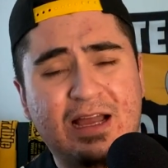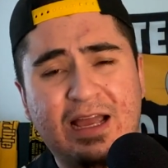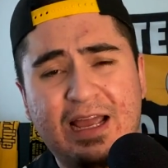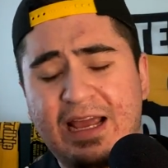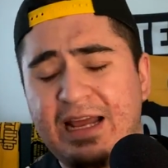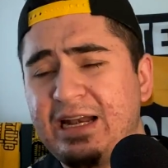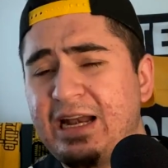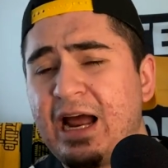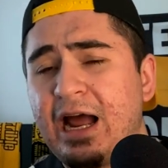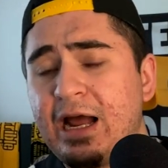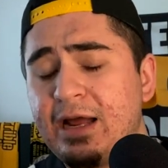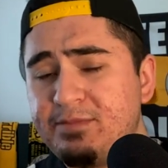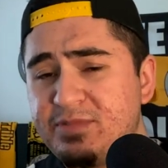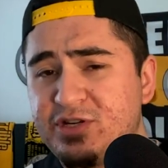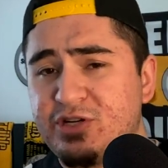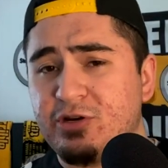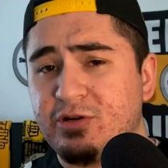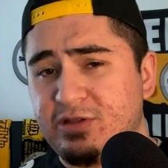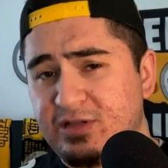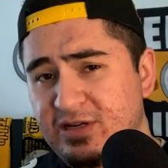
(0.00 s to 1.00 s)
and I'm
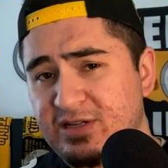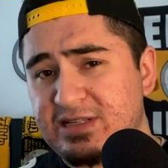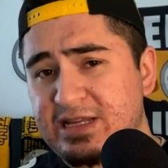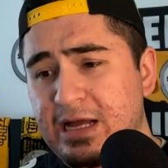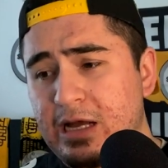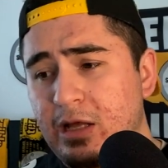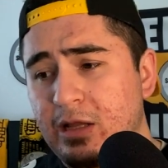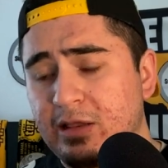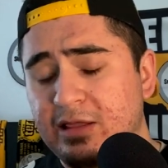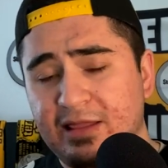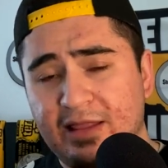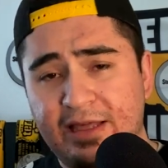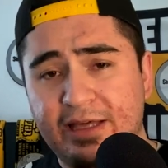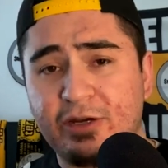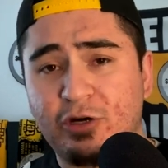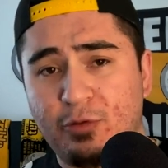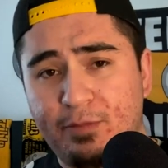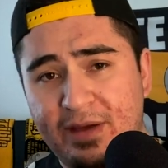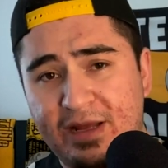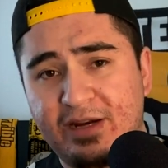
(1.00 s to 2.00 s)
sure there's a
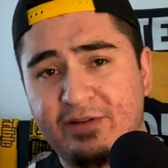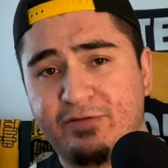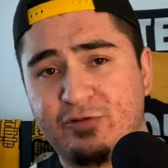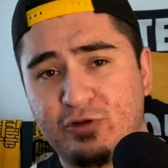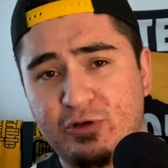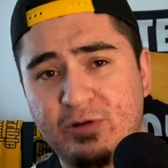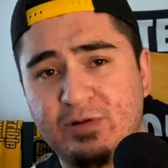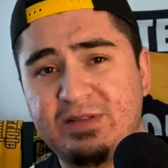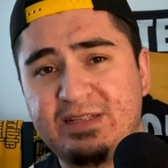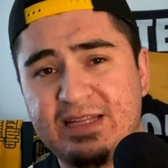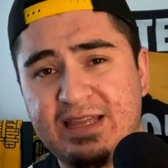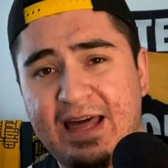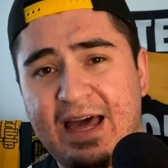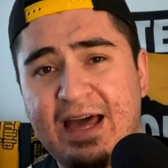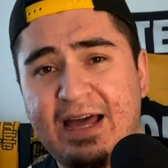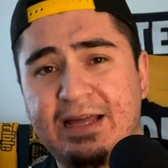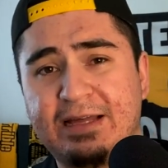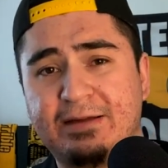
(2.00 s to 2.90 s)
little bit of truth to that,